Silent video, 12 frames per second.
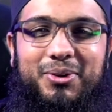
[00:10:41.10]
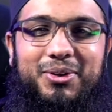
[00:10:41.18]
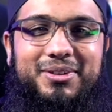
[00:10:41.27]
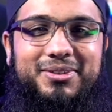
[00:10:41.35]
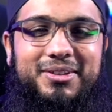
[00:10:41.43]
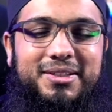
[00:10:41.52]
the
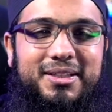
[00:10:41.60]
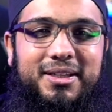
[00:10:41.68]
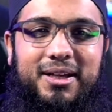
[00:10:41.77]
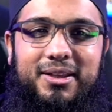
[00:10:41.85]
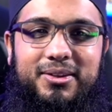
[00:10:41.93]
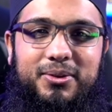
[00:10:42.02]
spoils
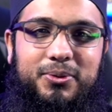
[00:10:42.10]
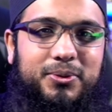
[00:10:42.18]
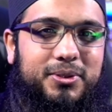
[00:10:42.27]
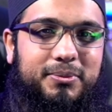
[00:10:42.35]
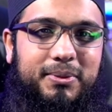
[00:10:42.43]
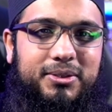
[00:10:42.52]
and the
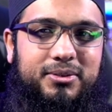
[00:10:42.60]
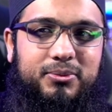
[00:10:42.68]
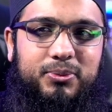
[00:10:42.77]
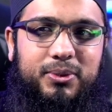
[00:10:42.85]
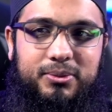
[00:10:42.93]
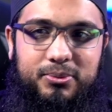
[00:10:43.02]
older men
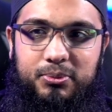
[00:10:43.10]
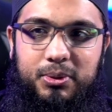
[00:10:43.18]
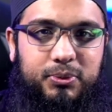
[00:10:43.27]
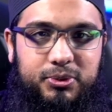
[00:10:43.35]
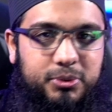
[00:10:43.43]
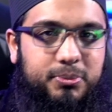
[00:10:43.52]
said well
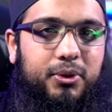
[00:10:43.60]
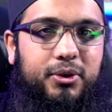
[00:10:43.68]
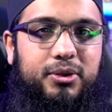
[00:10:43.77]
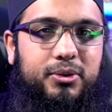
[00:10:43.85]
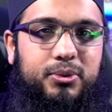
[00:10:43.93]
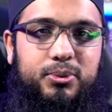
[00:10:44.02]
we were
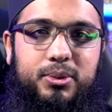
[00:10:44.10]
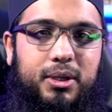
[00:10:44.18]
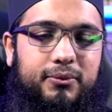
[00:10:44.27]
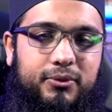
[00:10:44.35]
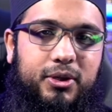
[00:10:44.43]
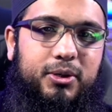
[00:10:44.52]
supporting you you
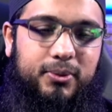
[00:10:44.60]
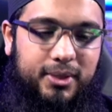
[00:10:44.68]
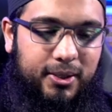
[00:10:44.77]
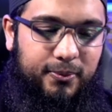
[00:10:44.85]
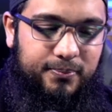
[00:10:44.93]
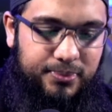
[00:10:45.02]
know, not have got it
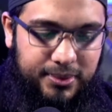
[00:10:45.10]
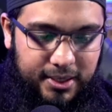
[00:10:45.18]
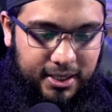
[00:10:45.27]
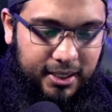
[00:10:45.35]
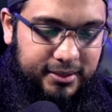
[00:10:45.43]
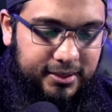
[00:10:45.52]
without
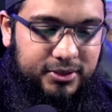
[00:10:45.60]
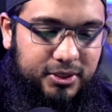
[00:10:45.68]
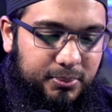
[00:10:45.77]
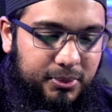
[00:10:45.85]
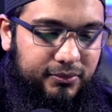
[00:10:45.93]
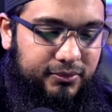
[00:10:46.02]
and there's
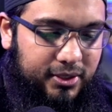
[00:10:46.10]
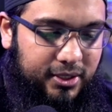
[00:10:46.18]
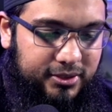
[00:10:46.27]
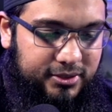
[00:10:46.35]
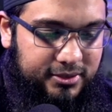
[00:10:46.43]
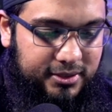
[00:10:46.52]
a number of
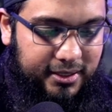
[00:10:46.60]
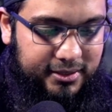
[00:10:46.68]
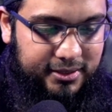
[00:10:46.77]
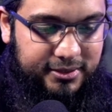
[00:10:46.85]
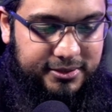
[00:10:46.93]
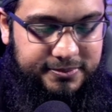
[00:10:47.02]
narrations
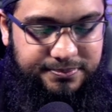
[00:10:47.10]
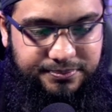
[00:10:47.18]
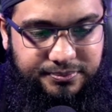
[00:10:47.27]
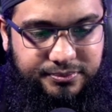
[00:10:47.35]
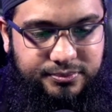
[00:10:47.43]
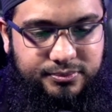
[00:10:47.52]
like this
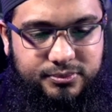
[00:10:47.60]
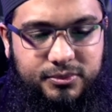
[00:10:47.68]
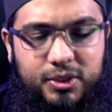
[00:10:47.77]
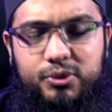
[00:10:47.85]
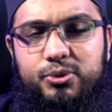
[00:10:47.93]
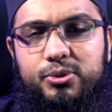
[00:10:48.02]

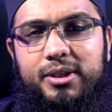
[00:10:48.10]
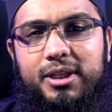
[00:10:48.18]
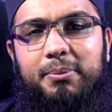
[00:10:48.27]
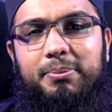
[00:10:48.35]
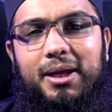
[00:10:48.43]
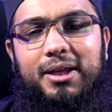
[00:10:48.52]
so they
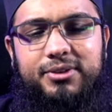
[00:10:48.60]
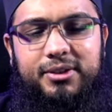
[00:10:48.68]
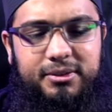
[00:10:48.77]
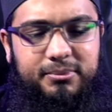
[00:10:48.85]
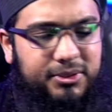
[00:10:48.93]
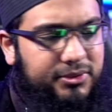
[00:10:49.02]
kept
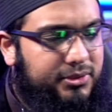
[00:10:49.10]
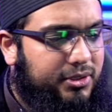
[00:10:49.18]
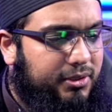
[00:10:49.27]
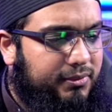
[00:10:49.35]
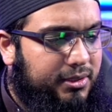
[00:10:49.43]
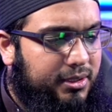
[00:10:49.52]
asking the
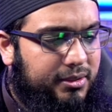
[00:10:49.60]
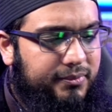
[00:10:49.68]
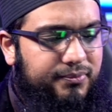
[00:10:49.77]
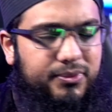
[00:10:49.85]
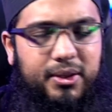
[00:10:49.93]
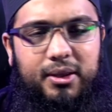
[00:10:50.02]
messenger of
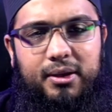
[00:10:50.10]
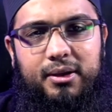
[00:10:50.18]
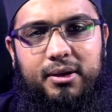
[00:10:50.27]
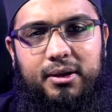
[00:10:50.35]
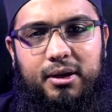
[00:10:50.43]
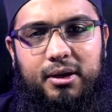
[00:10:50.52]
allah
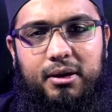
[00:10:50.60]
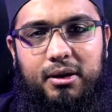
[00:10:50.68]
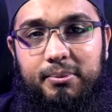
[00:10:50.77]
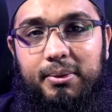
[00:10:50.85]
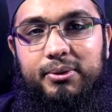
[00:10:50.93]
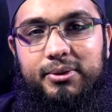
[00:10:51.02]
uh, uh,
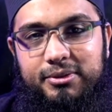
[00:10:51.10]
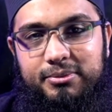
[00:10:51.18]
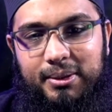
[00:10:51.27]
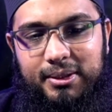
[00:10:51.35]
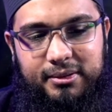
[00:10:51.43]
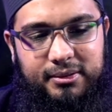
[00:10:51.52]
about
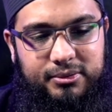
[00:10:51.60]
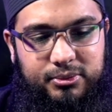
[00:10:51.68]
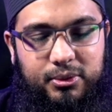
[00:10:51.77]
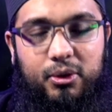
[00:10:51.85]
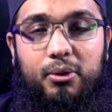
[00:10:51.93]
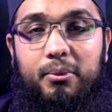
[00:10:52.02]
this matter
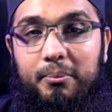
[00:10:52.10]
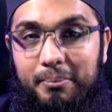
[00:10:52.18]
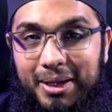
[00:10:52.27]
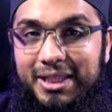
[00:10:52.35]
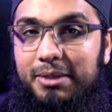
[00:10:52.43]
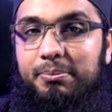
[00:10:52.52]
so oh,
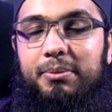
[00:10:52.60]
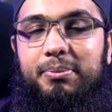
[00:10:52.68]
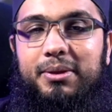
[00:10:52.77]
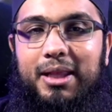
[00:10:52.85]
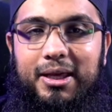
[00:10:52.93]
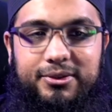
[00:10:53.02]
many
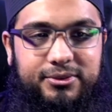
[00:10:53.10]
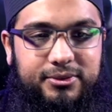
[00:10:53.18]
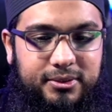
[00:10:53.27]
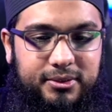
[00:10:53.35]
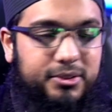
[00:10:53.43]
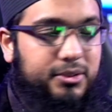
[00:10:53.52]
people
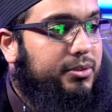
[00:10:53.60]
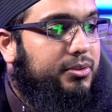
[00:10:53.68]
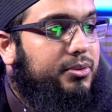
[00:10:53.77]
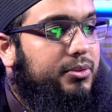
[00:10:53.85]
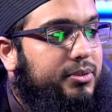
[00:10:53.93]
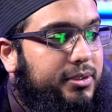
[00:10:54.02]
asked
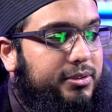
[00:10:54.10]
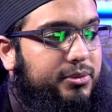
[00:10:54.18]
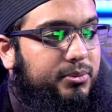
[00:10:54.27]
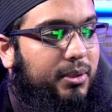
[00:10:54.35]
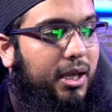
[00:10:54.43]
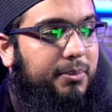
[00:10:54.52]
so
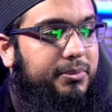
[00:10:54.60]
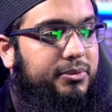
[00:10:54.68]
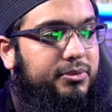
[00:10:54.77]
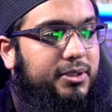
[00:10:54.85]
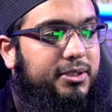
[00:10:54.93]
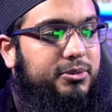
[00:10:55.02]
this is what
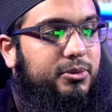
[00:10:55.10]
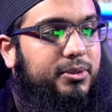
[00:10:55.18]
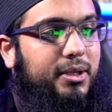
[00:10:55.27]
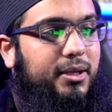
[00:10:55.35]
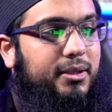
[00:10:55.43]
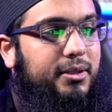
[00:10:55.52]
happened so let's
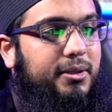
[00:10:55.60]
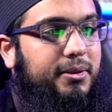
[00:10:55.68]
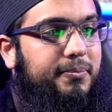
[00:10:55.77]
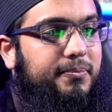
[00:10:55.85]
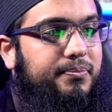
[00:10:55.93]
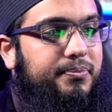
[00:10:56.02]
look at
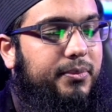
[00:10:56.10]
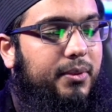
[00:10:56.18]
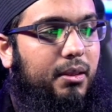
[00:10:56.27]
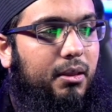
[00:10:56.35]
um,